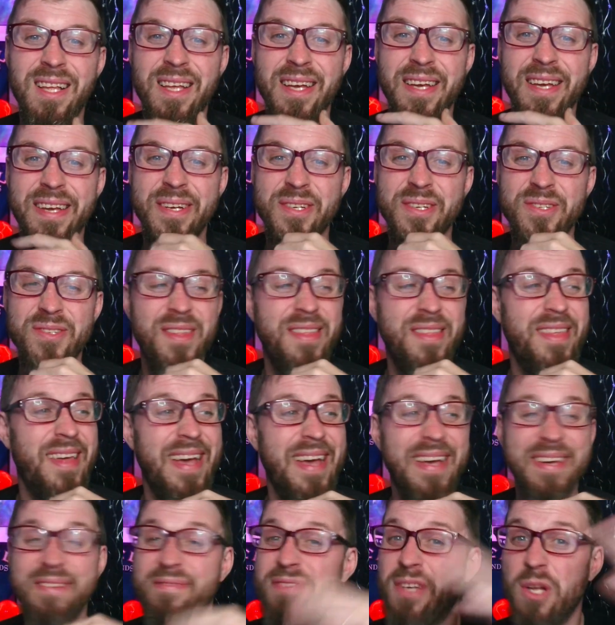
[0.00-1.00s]
here's the
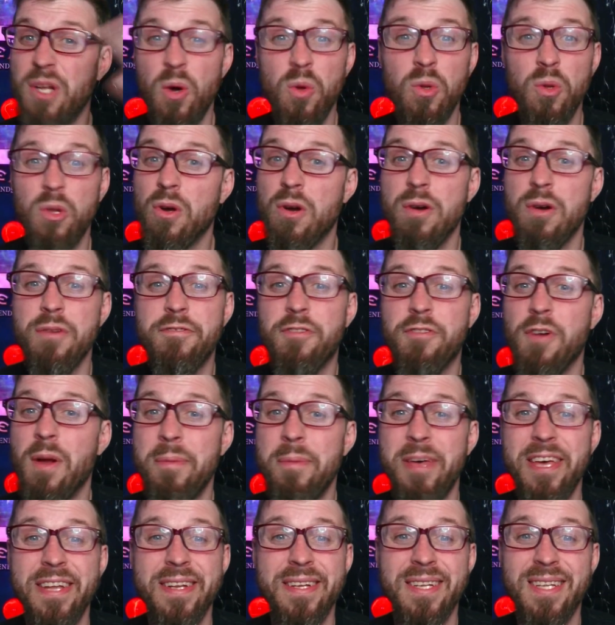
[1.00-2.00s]
thing if you don't learn
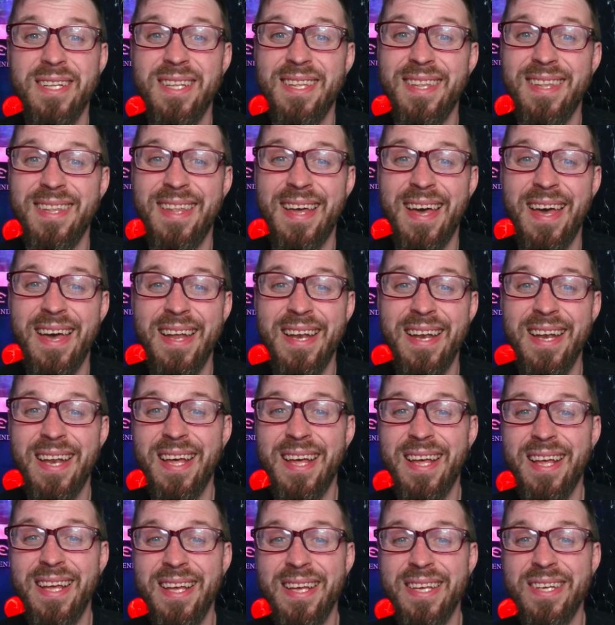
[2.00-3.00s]
from it,
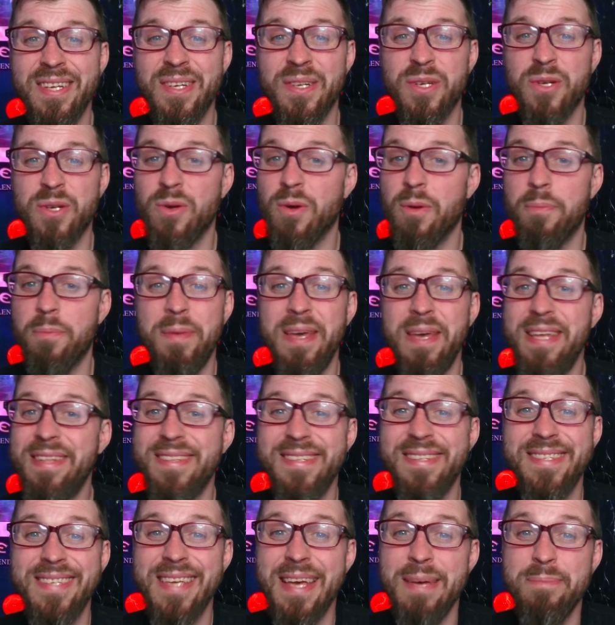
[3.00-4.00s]
then you're going to repeat
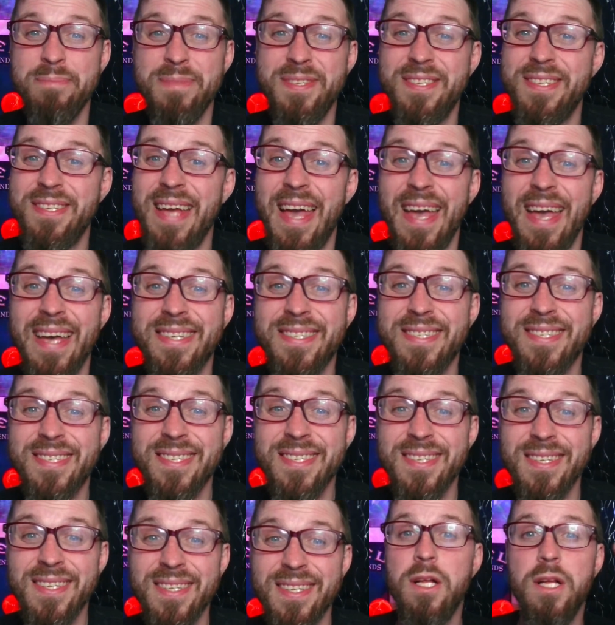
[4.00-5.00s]
the same
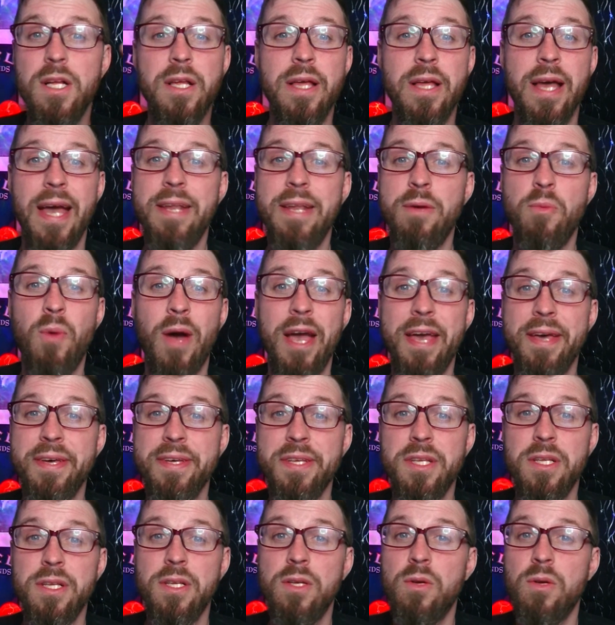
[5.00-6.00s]
mistakes. Anyway,
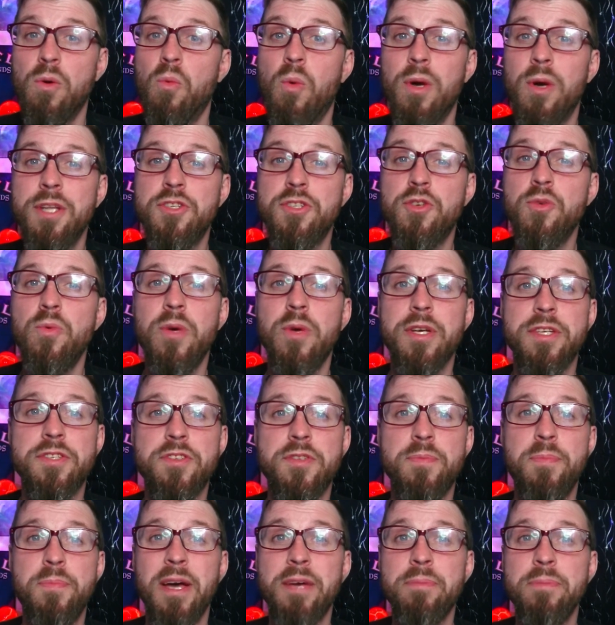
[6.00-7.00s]
what do we
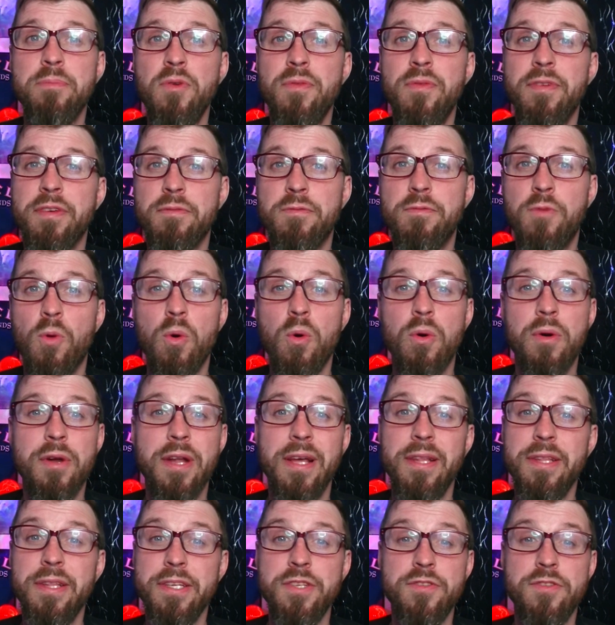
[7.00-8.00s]
expect moving forward,
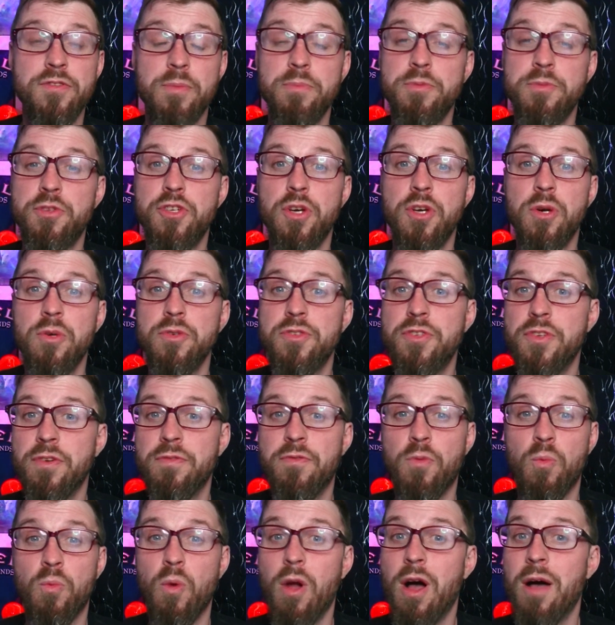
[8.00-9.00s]
at least from
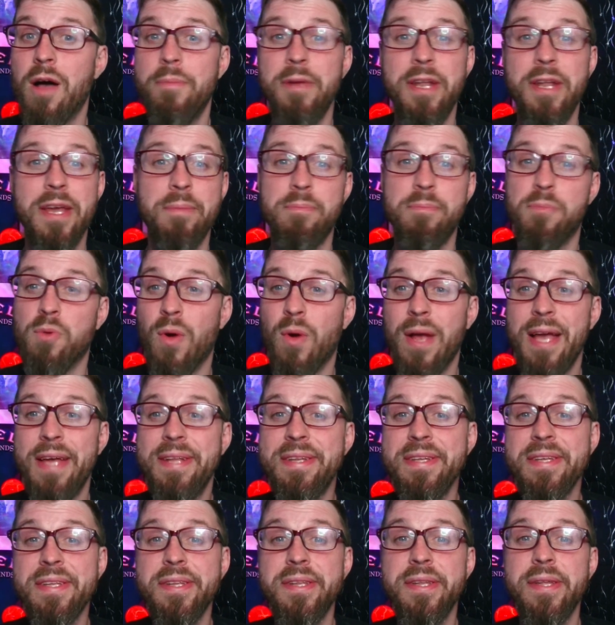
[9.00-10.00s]
Joseph Robinette
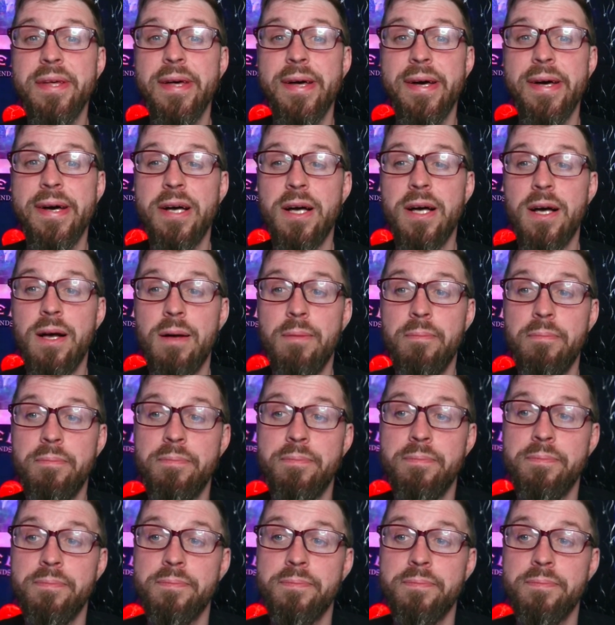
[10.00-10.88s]
Brandon? Um,